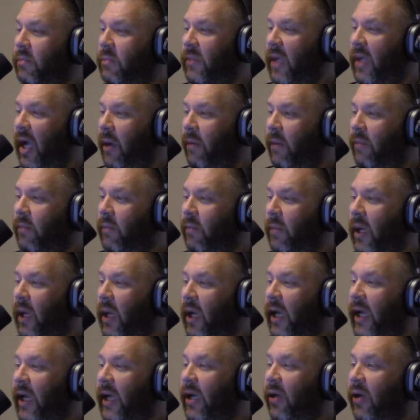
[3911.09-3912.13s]
Yeah,
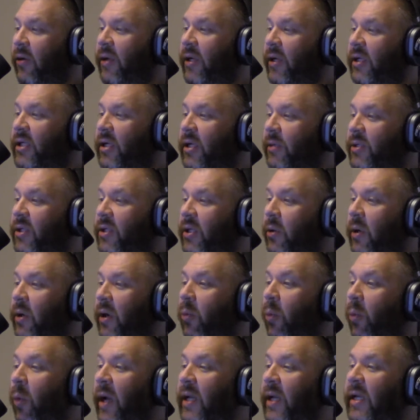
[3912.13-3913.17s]
he killed an Egyptian.
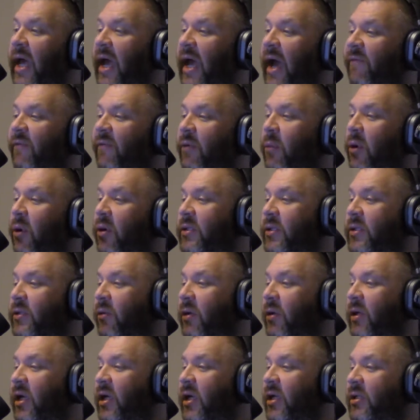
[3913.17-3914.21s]
One day after Moses
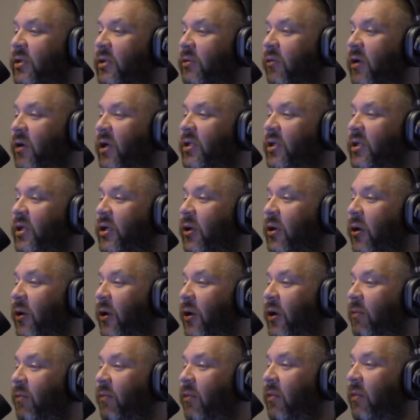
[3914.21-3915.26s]
reached, reached
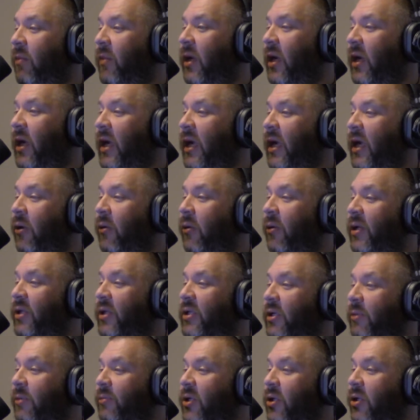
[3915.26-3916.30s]
adulthood, he killed an
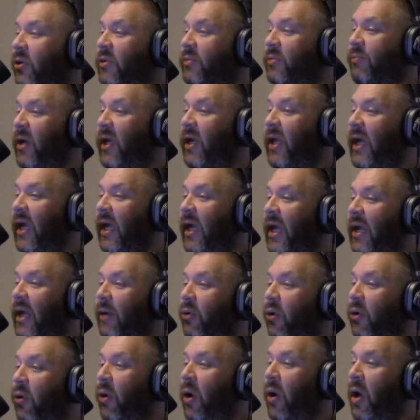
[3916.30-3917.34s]
Egyptian who was beating a
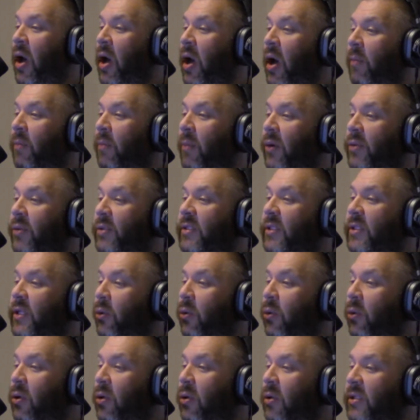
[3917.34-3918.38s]
Hebrew. Moses, in
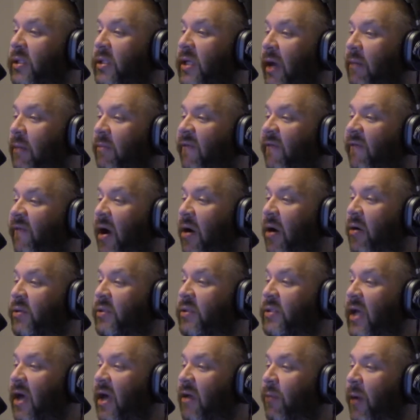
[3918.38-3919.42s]
order to escape the Pharaoh's
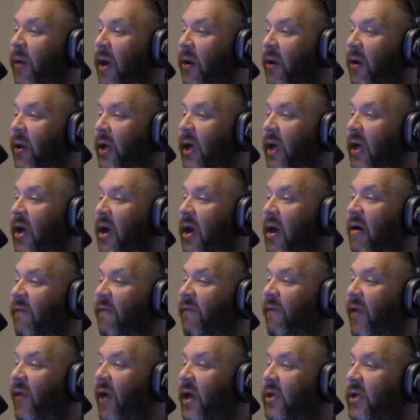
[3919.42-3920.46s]
death penalty,
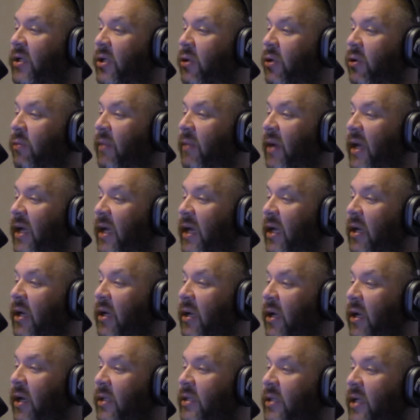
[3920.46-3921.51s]
fled to Midian,
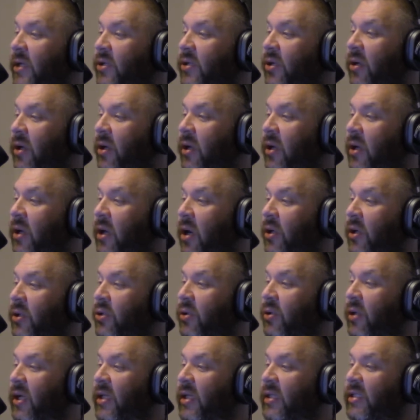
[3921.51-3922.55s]
a desert
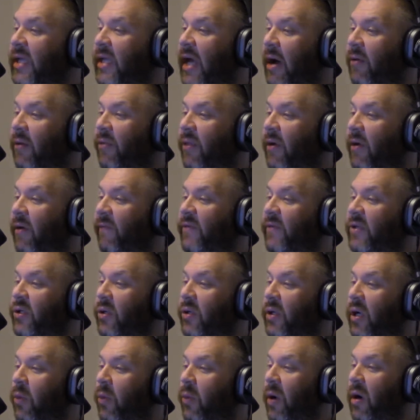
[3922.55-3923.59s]
country south of
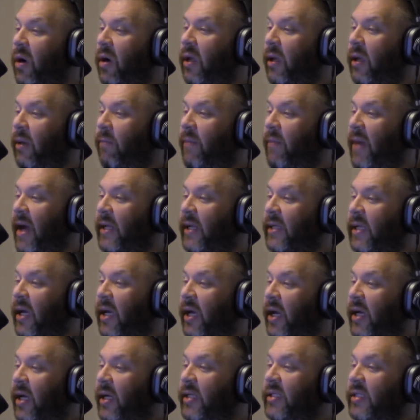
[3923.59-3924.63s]
Judah, where he met
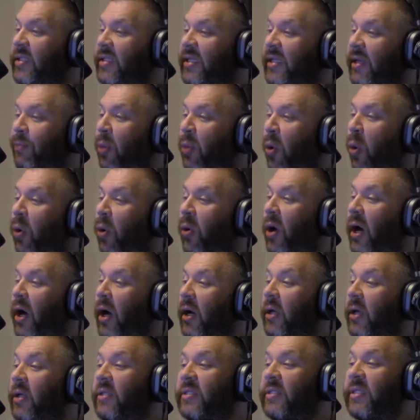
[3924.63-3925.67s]

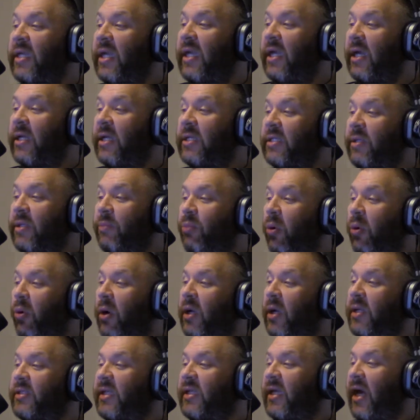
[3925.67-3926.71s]
Zipporah. See?
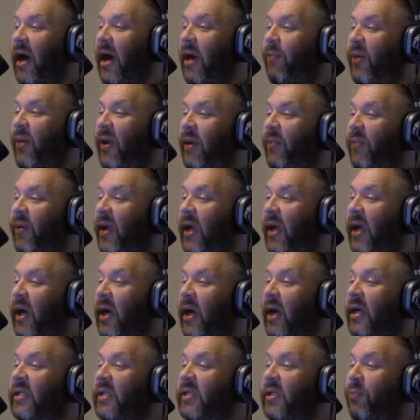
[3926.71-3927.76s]
Zipporah. Z I P P.
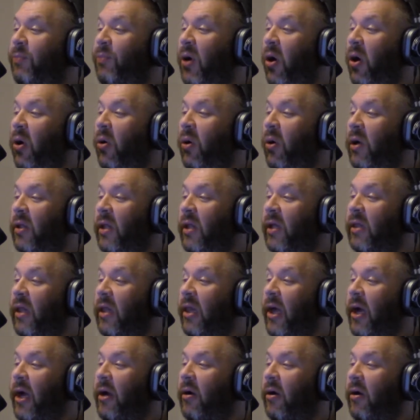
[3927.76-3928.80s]
Zippo, like the
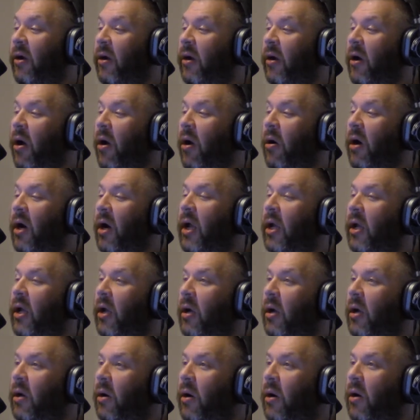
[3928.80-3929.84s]
lighter. R A
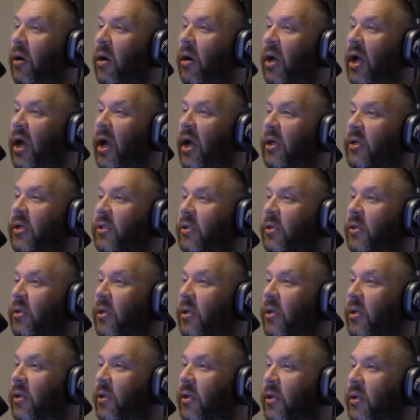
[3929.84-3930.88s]
R A H.
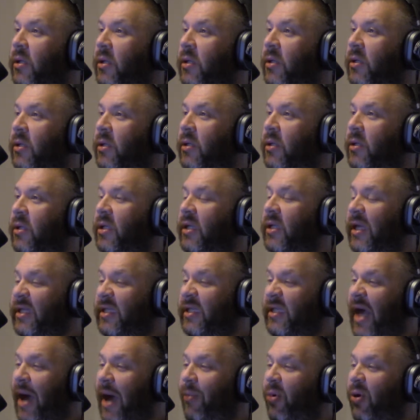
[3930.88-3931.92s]
Okay. That's
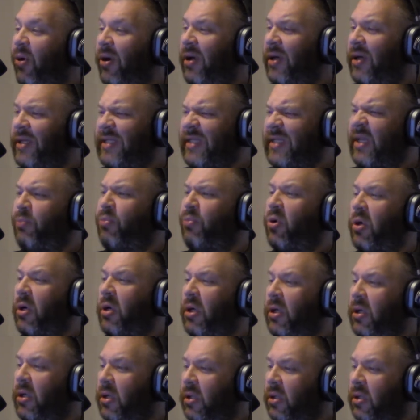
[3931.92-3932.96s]
Zipporah.
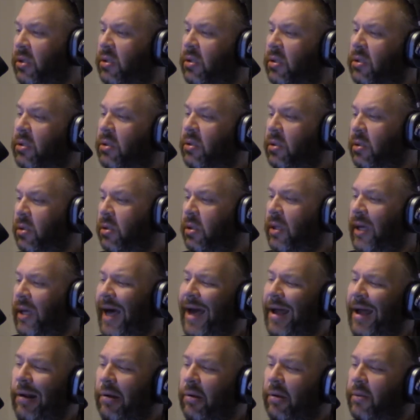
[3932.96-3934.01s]
Zipporah. I don't, I don't,
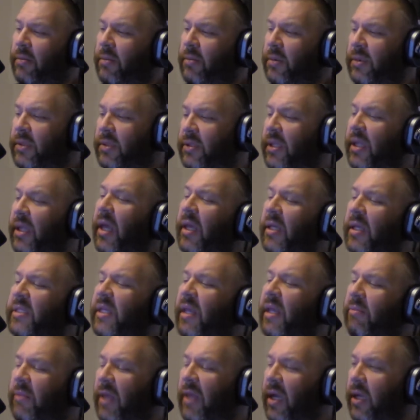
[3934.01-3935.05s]
I don't.
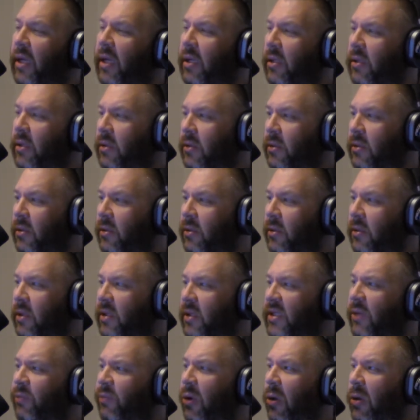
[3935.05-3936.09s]
Same thing. Yeah.
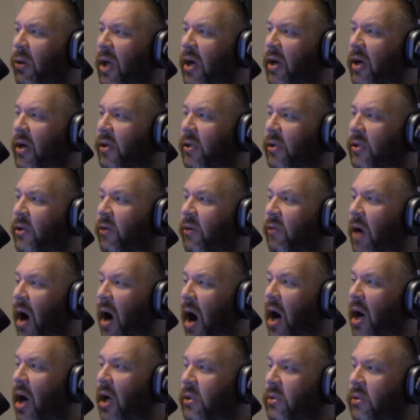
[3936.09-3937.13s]
Zippo lighters,
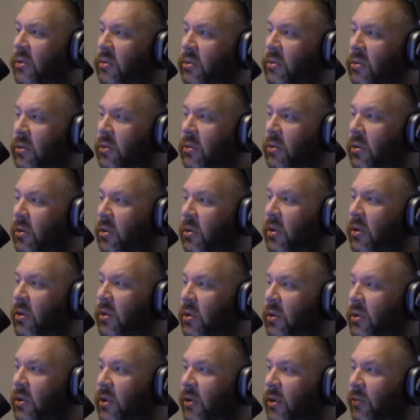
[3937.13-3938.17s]
Ra.
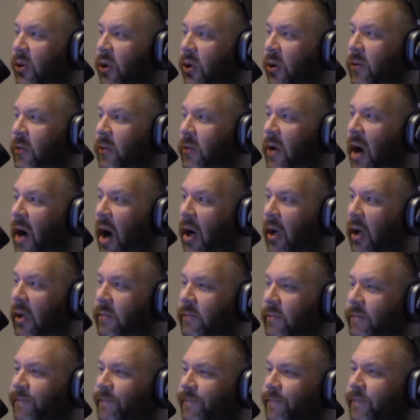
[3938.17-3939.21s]
Zippo, Ra. Yeah.